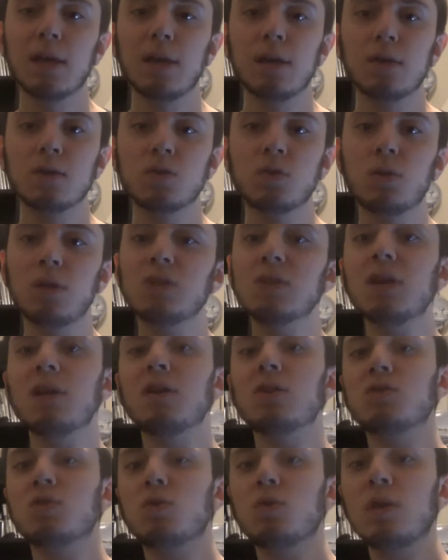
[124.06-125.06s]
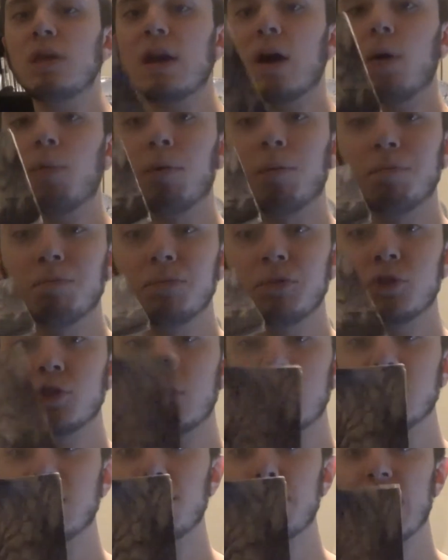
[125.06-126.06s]
So let's get into the album,
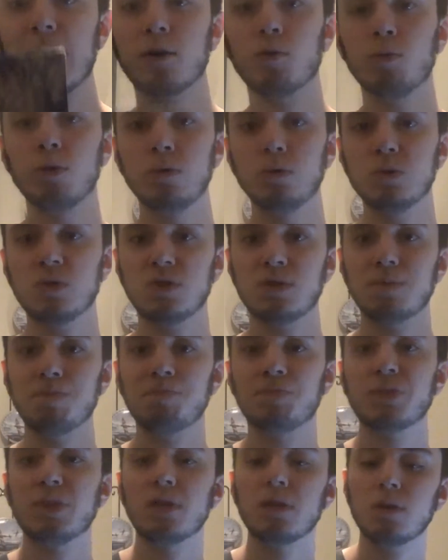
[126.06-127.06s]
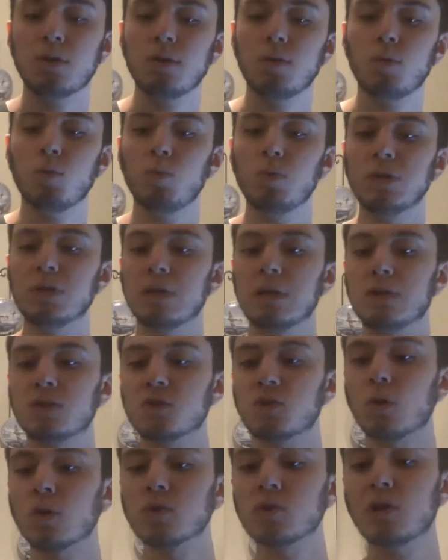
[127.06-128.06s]
Tracing Back Roots. It
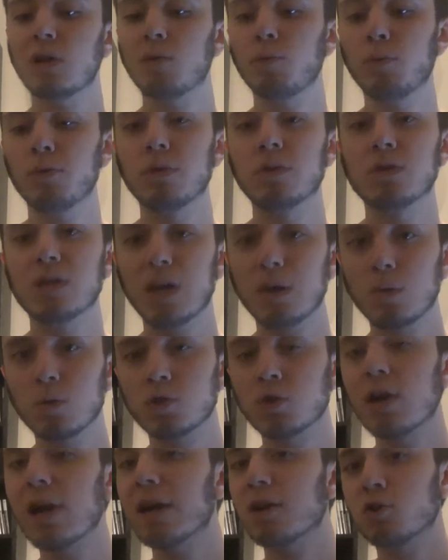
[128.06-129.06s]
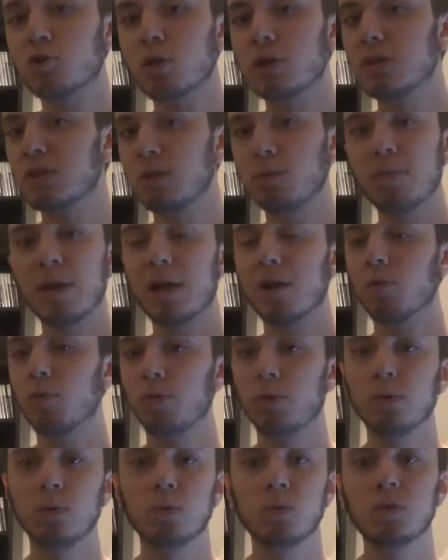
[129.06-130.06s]
starts off with the title track, Tracing Back
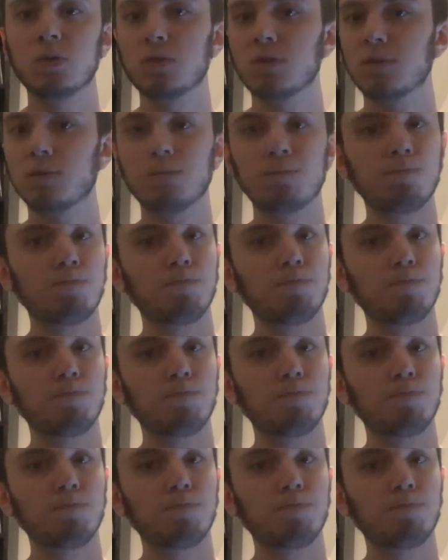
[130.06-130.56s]
Roots.